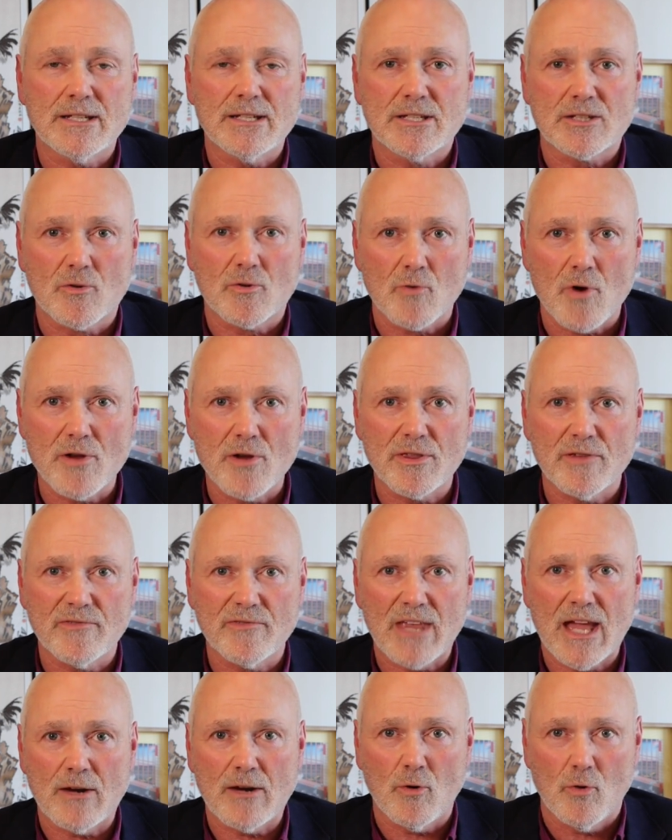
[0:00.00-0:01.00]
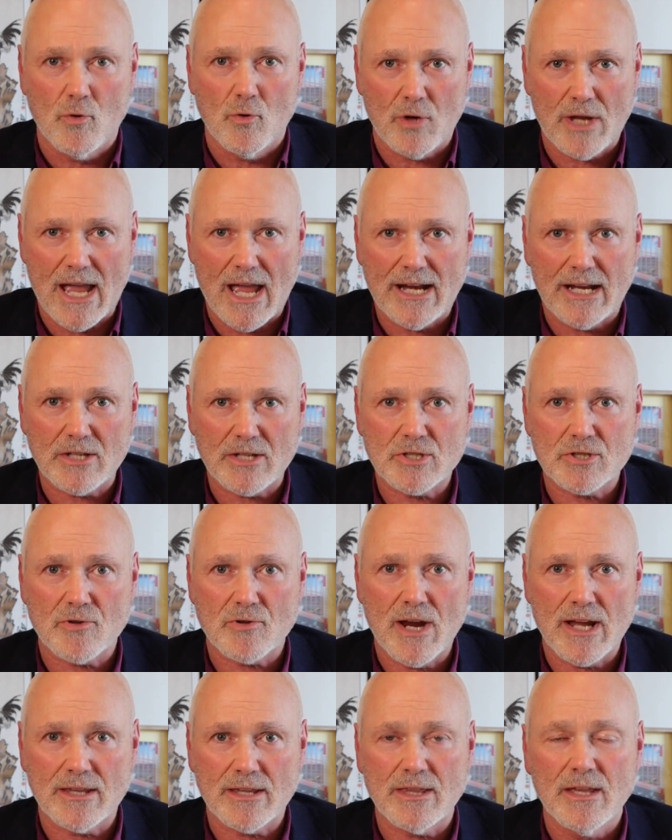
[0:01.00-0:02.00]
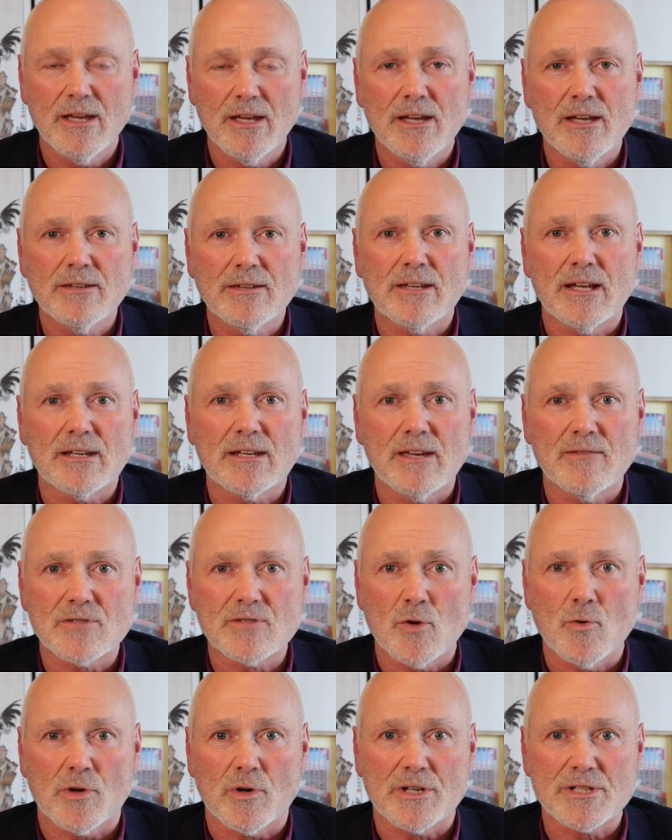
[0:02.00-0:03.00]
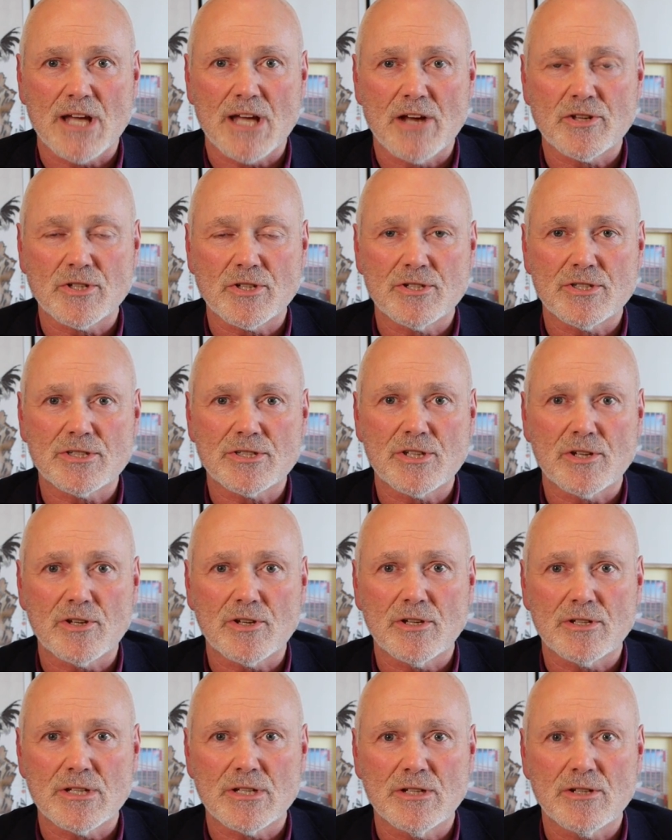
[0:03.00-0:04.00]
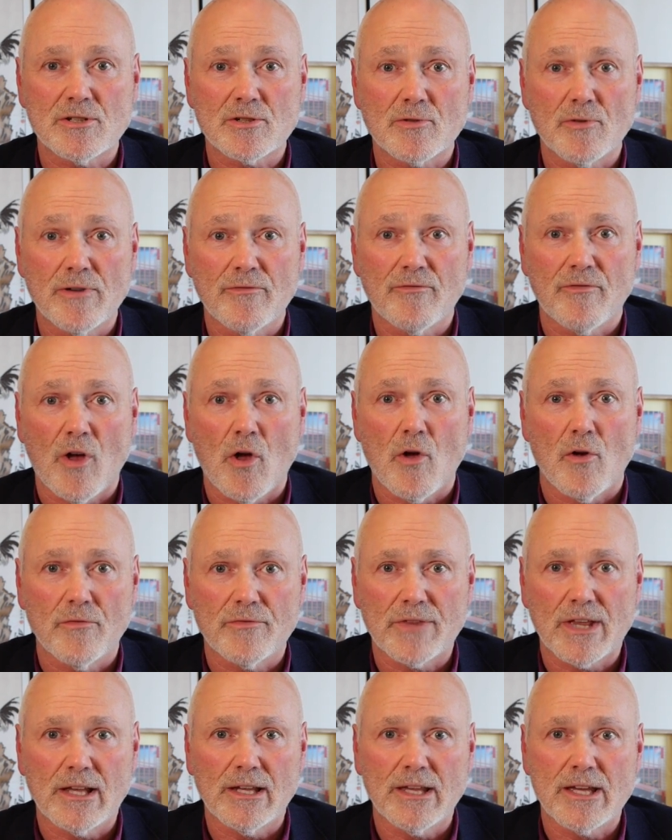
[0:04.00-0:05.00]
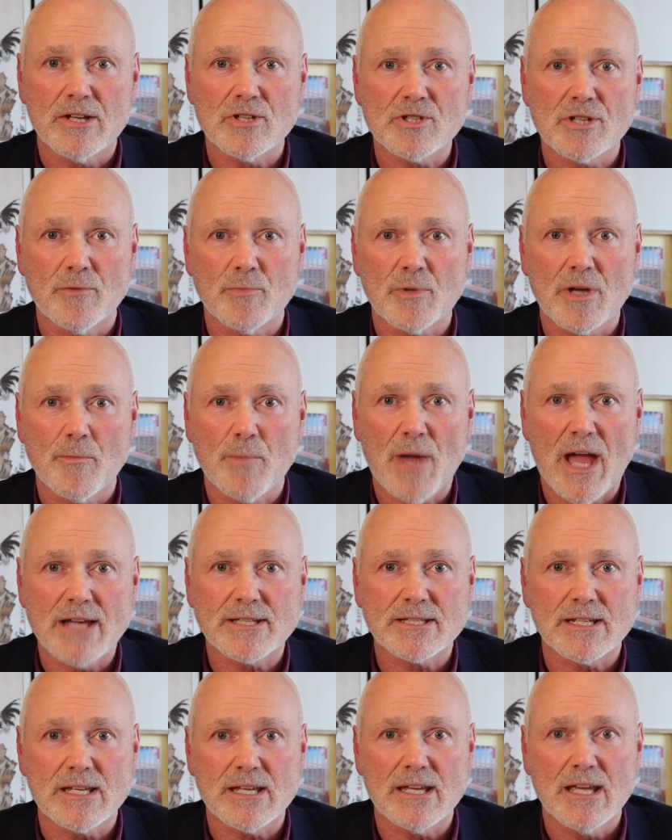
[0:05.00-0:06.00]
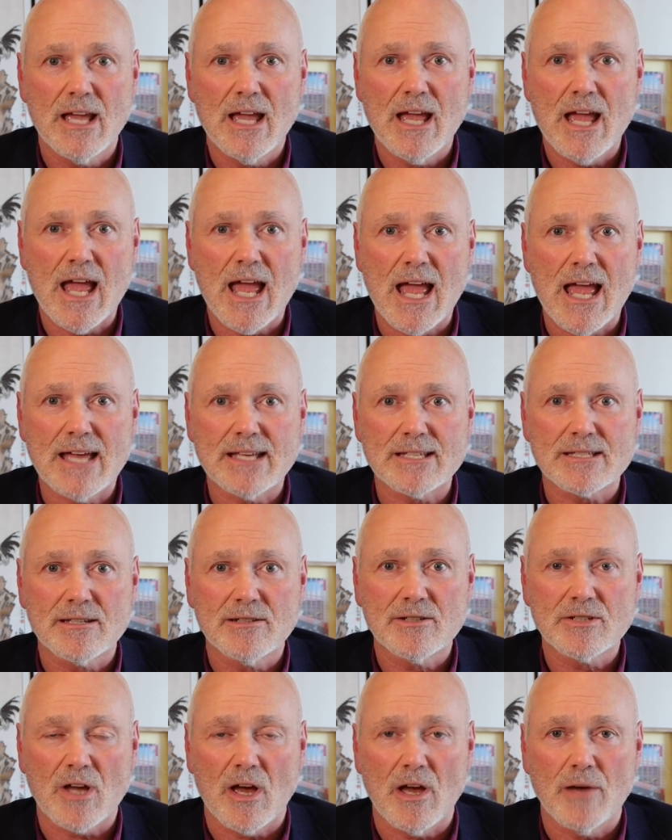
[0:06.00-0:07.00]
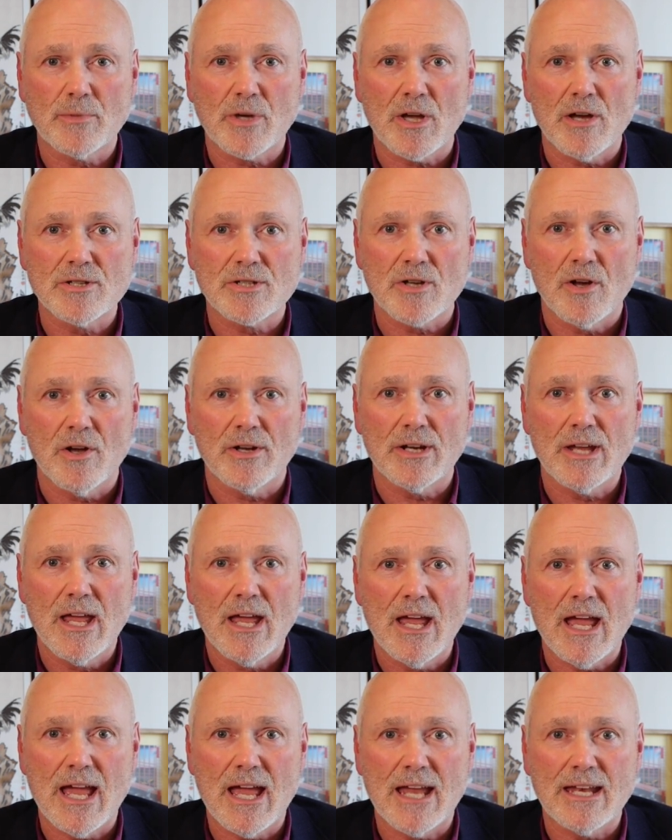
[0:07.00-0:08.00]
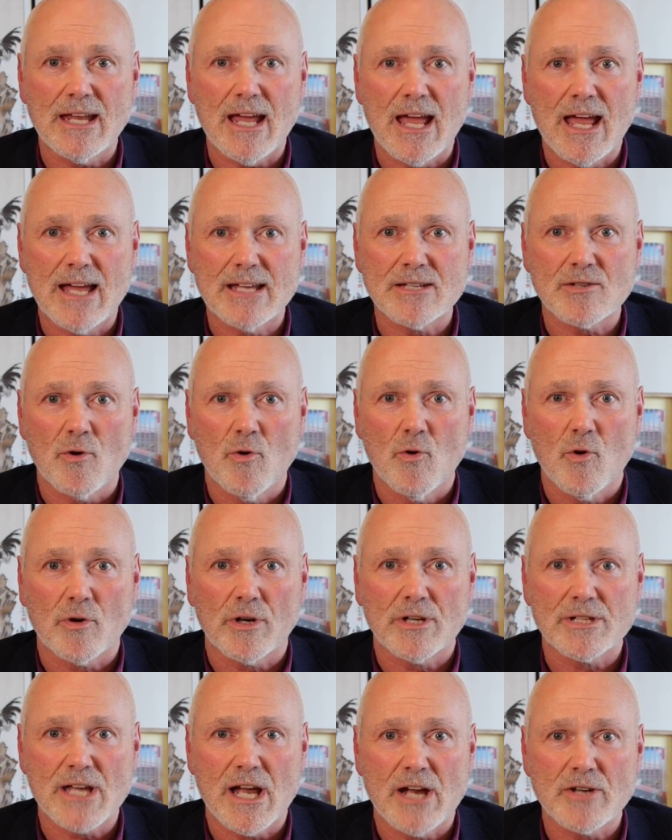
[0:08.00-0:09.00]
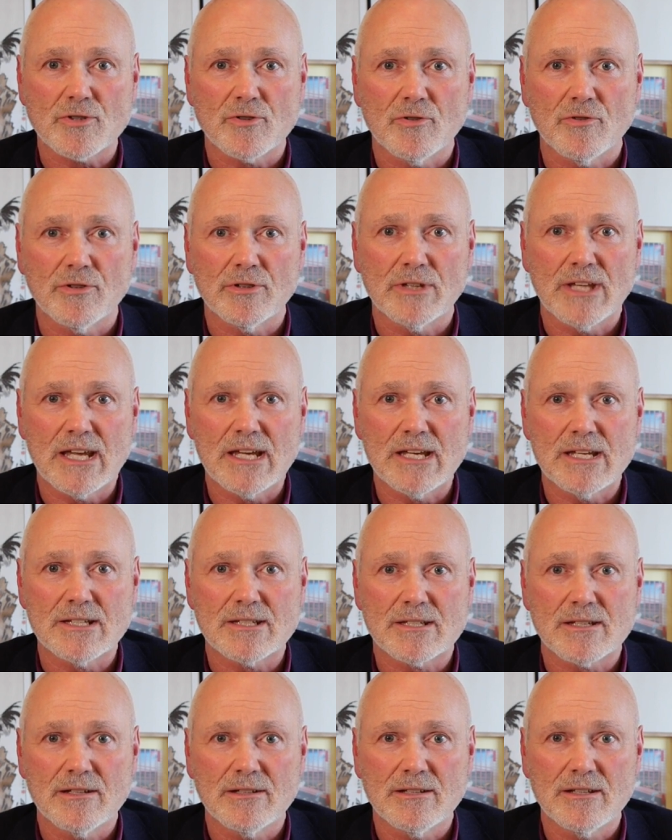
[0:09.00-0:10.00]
It's growth of that organic strength that gives organisations to continue to evolve their leadership capacity as time goes on and as organisational needs